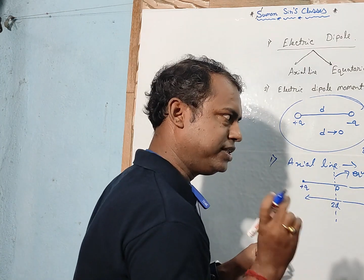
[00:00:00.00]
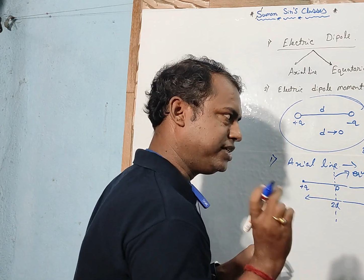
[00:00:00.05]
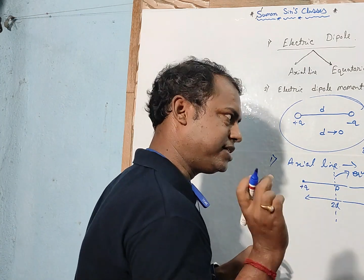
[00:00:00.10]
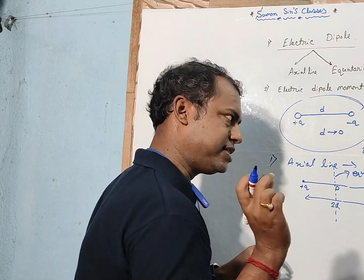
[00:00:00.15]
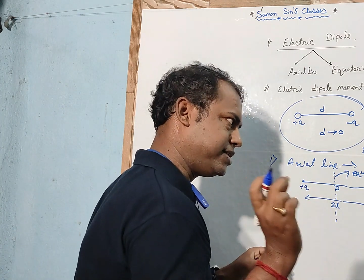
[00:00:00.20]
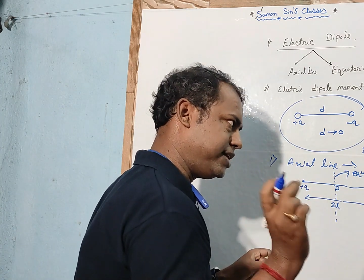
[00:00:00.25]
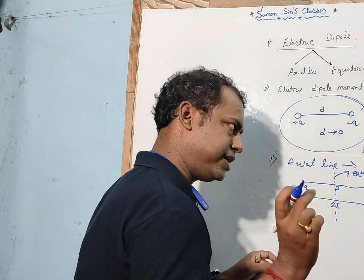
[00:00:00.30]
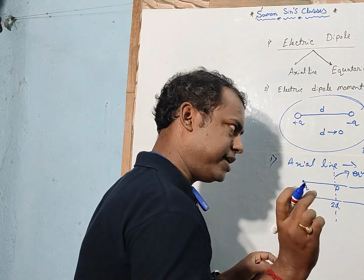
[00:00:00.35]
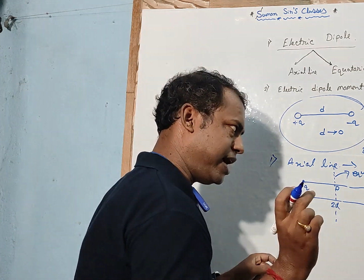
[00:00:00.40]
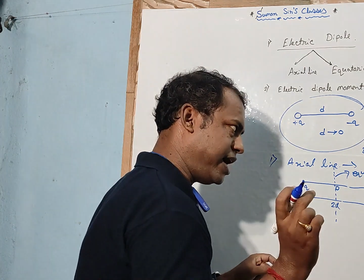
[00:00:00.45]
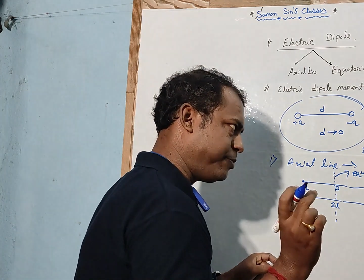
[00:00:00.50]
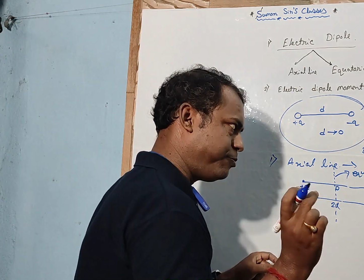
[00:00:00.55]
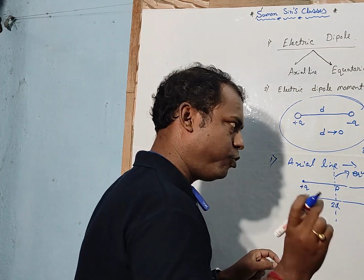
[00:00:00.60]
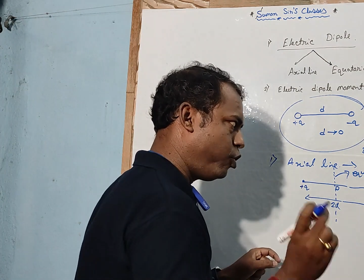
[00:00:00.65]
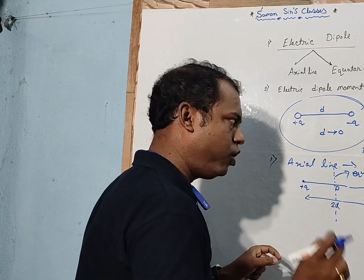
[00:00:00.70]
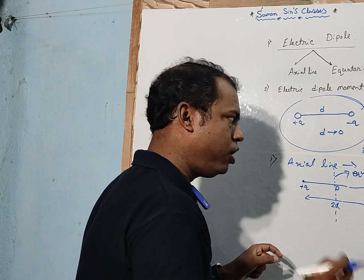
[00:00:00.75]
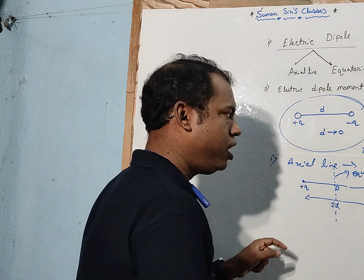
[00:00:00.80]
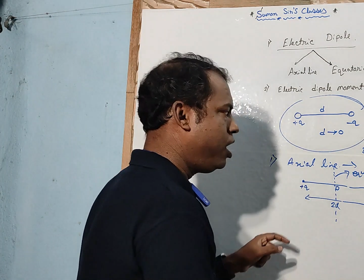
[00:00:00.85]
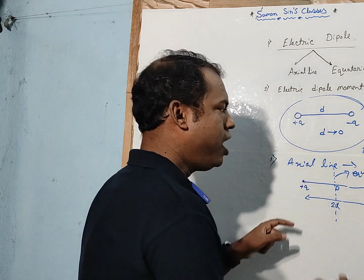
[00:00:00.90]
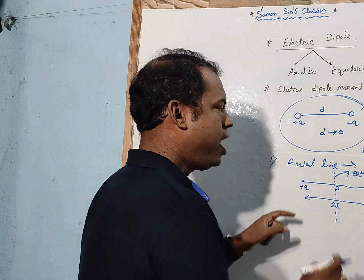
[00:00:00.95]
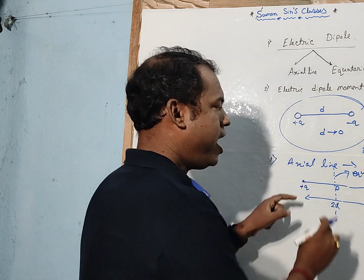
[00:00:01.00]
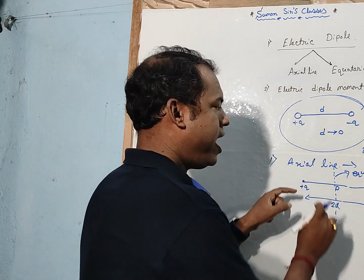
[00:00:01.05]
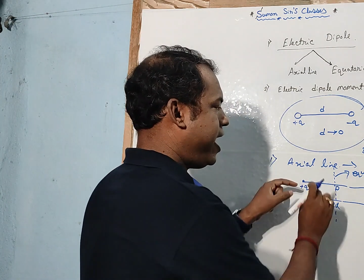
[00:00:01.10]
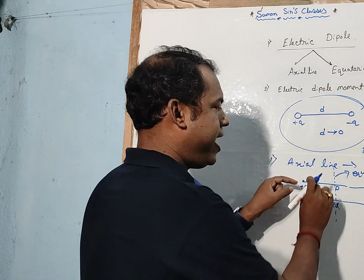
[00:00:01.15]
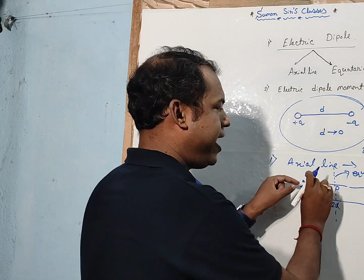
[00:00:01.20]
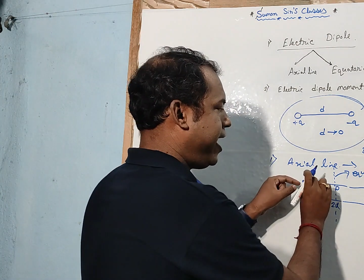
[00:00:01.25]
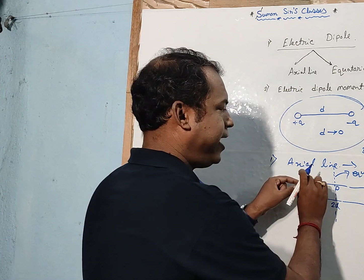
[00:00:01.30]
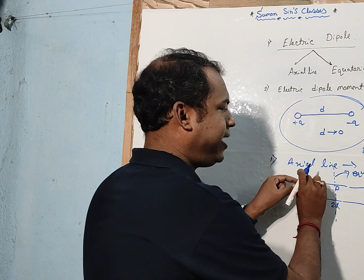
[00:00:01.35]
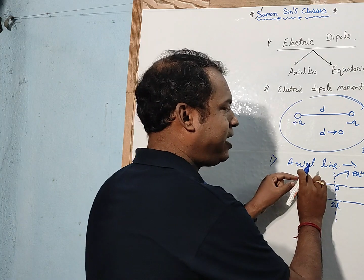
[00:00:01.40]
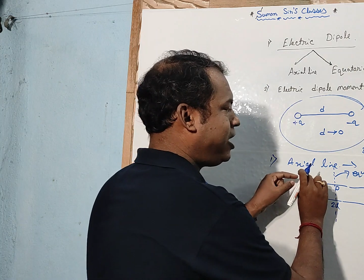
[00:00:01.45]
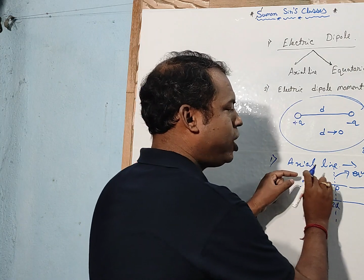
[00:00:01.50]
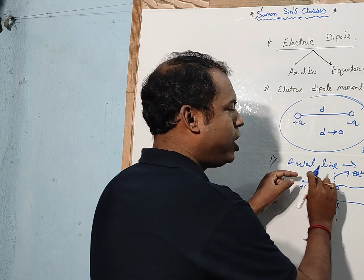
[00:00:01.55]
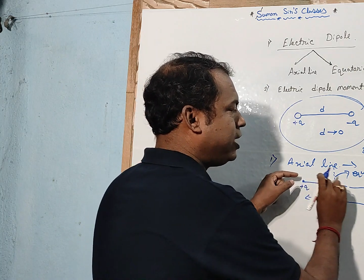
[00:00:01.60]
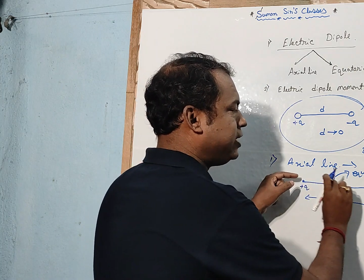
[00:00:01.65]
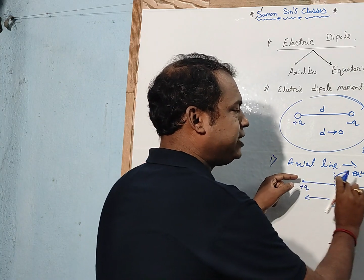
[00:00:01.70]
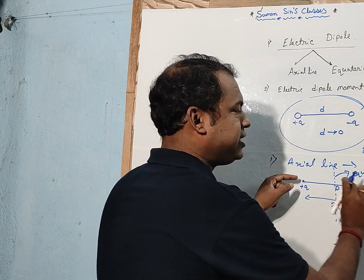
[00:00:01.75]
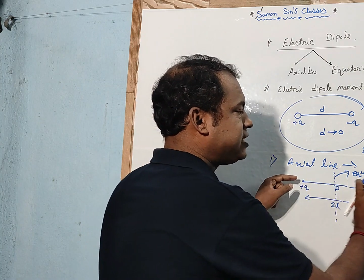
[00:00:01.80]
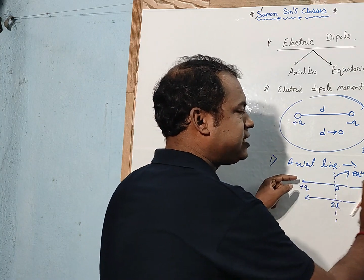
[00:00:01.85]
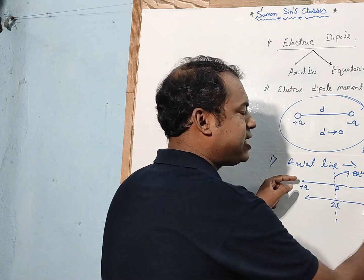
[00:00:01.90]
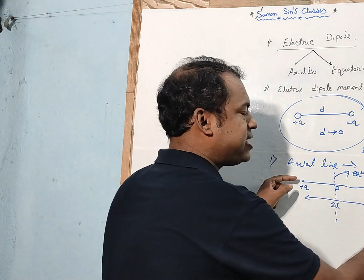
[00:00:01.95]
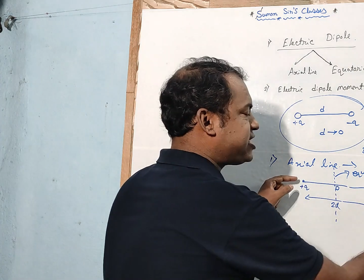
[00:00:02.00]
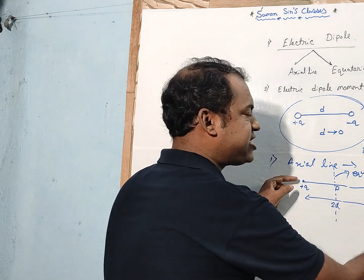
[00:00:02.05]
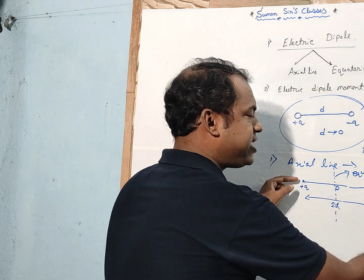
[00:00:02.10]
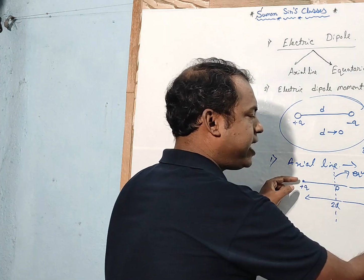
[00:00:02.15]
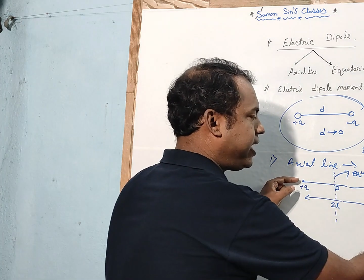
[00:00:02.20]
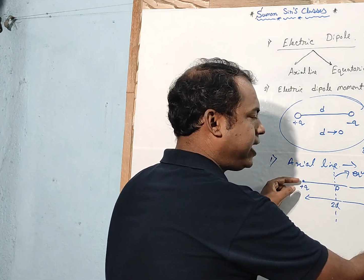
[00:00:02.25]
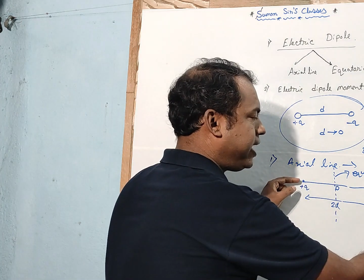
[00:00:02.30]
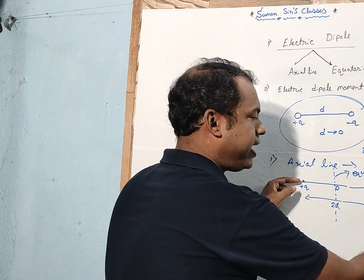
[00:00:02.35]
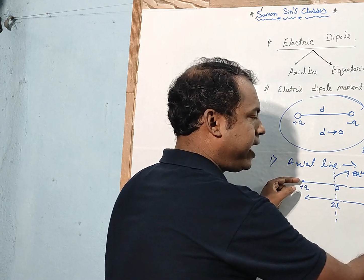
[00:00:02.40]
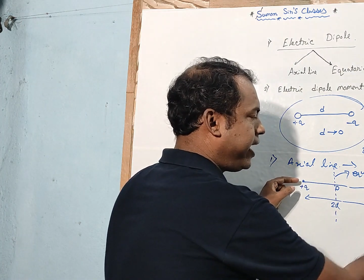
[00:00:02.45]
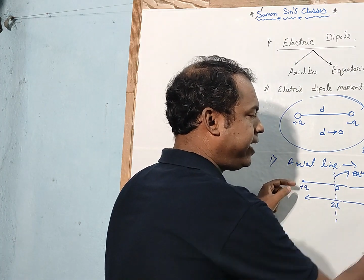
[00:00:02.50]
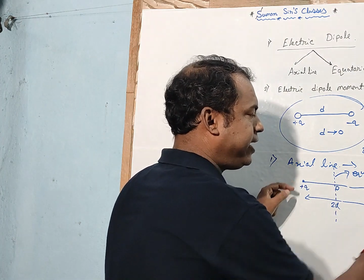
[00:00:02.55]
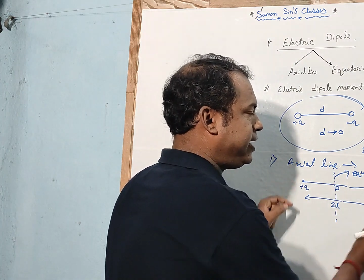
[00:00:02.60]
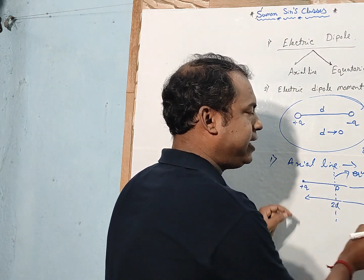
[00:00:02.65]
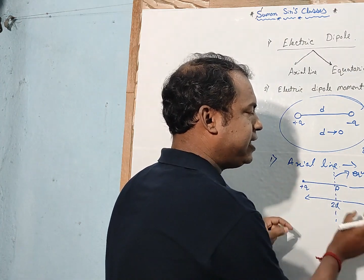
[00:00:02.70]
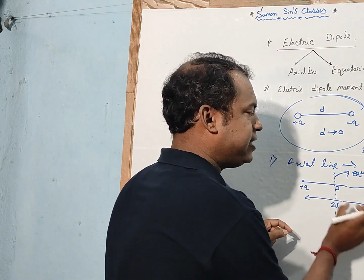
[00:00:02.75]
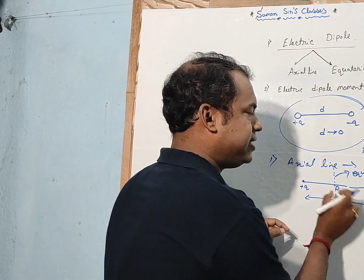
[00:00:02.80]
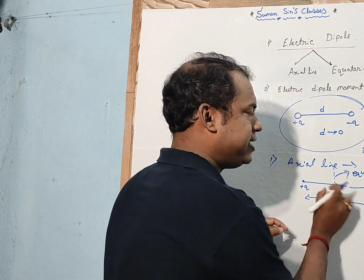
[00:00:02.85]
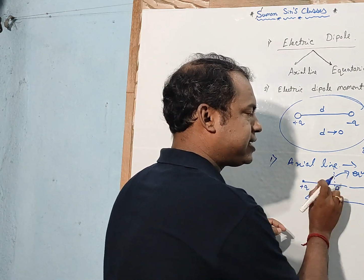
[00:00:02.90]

This is the dipole, and this is the straight line.